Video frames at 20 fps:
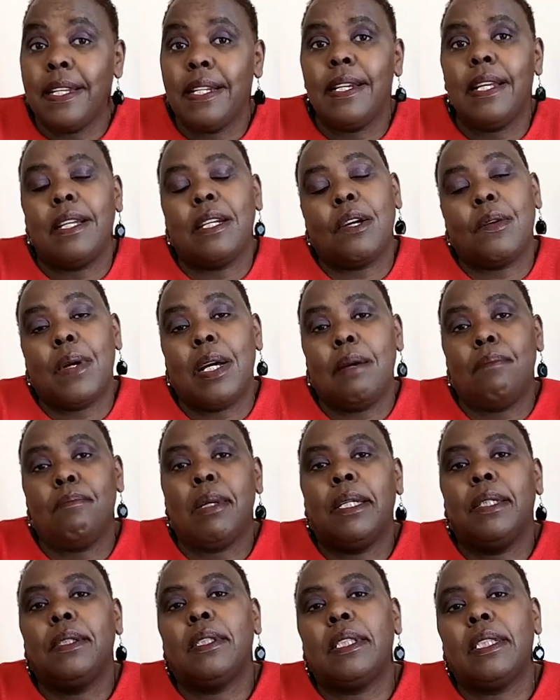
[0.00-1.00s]
did inquire
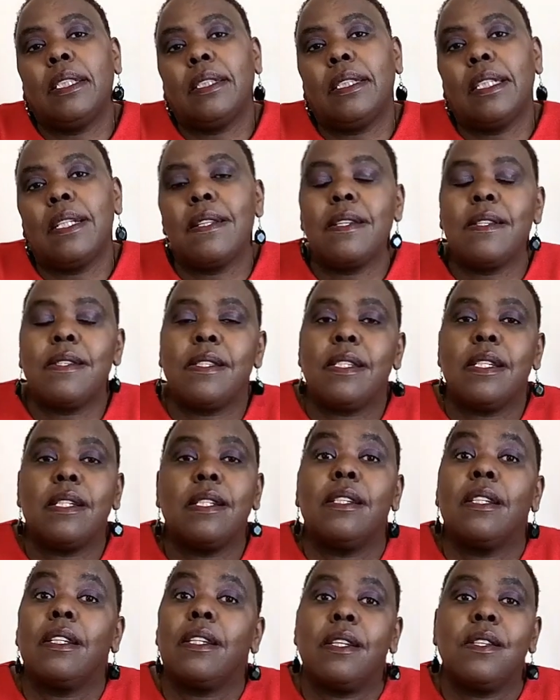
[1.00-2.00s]
about it, and they
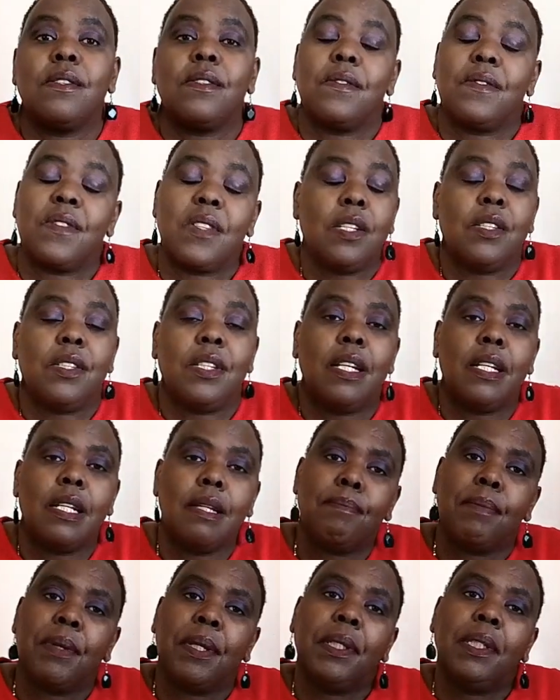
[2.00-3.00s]
said in case of such an
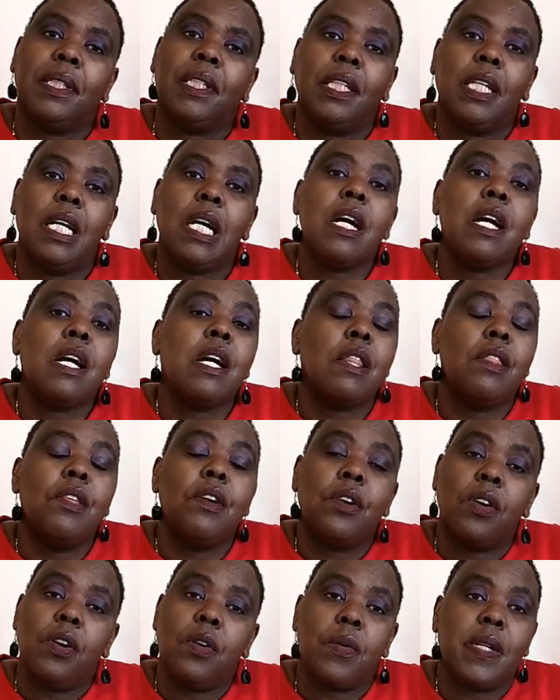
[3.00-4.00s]
email,
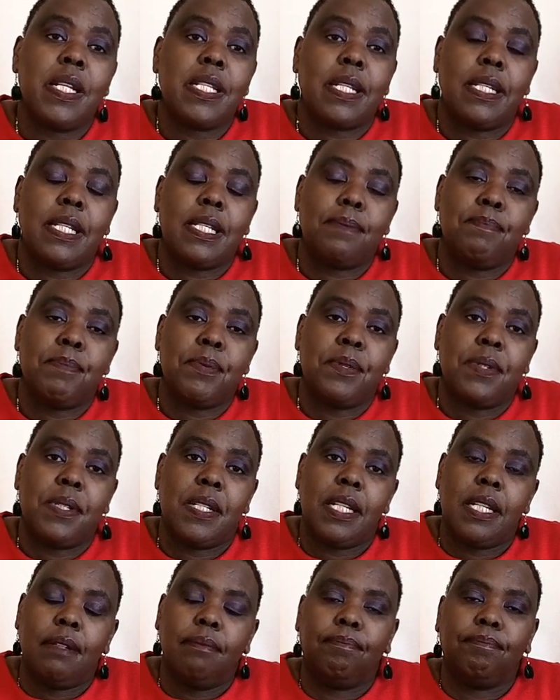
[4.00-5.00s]
they will always
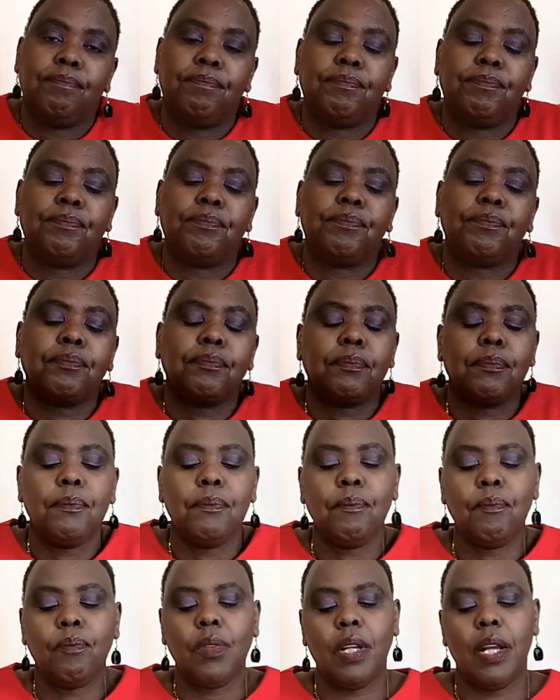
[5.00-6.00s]
respond.
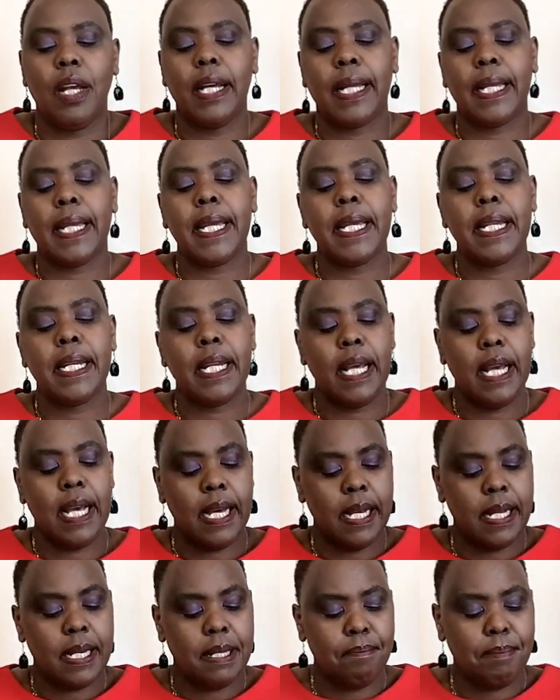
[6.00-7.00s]
Again,
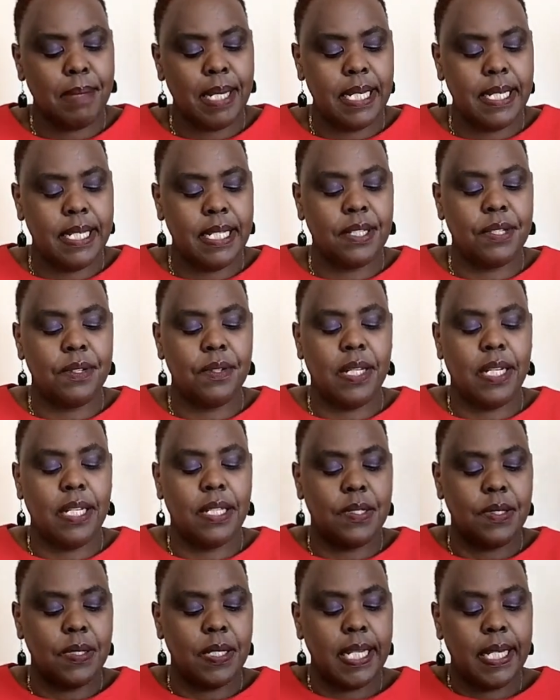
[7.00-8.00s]
reminding you
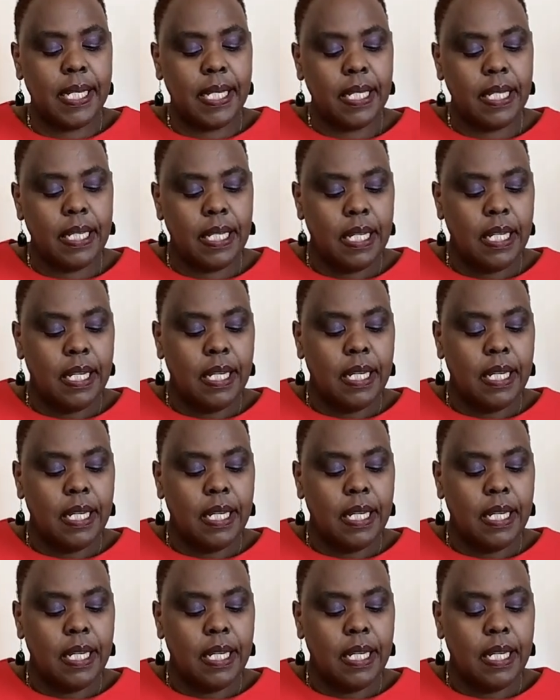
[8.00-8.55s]
that today